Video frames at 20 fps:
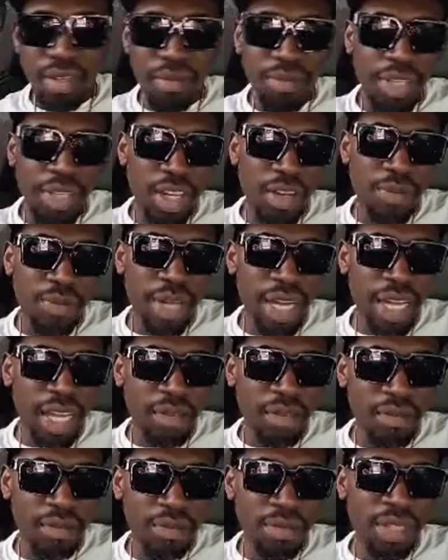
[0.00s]
big up all
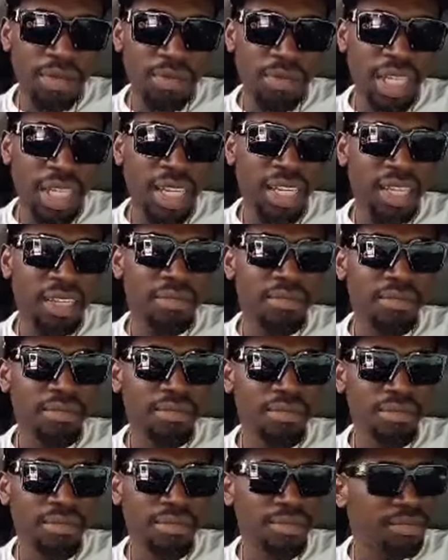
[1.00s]
of my baby mother them.
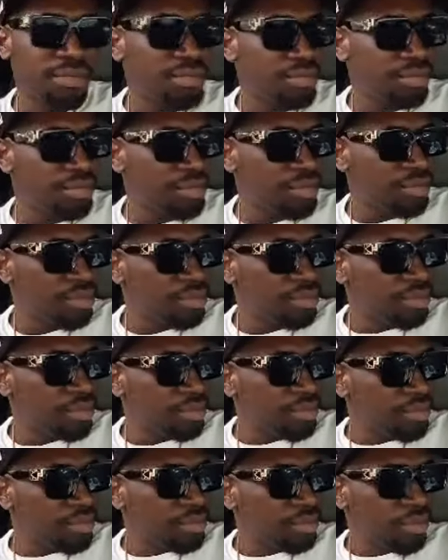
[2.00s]

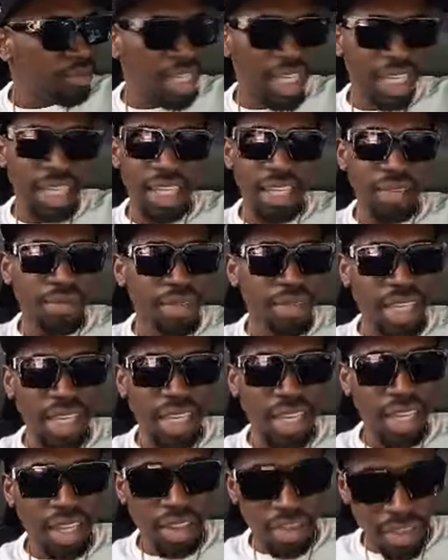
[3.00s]
Me and them
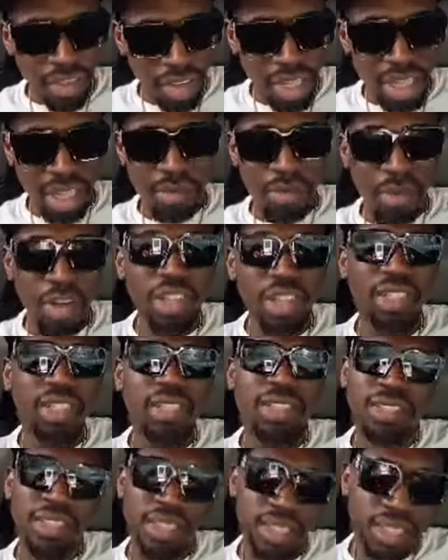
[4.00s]
can't agree, but
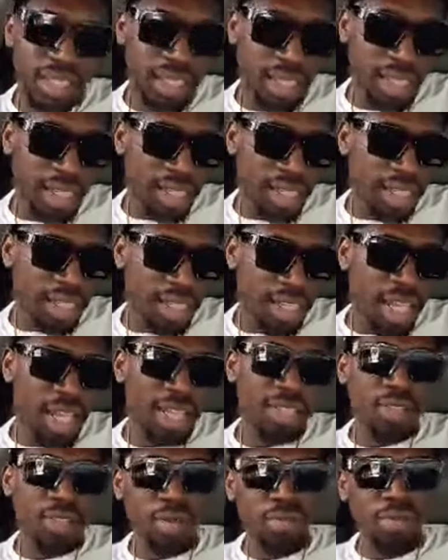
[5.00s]
I have
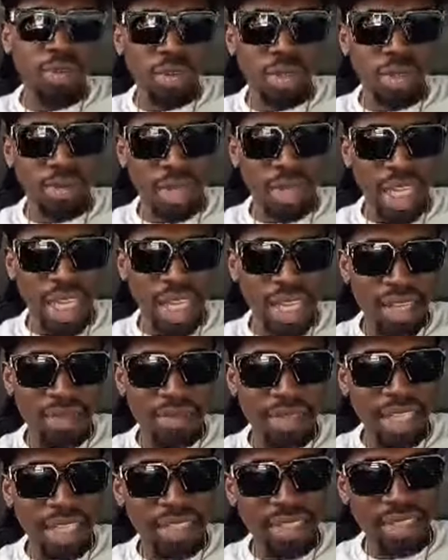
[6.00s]
some good mother them,
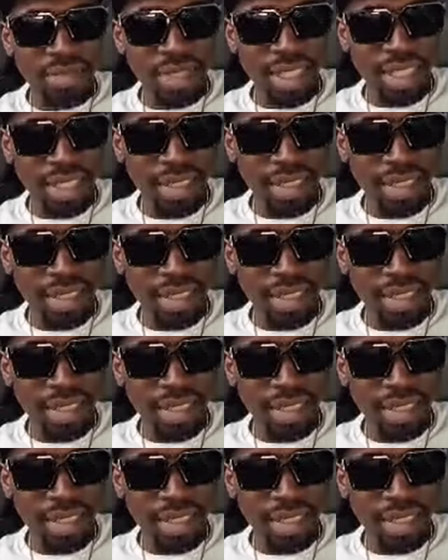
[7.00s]
you see me?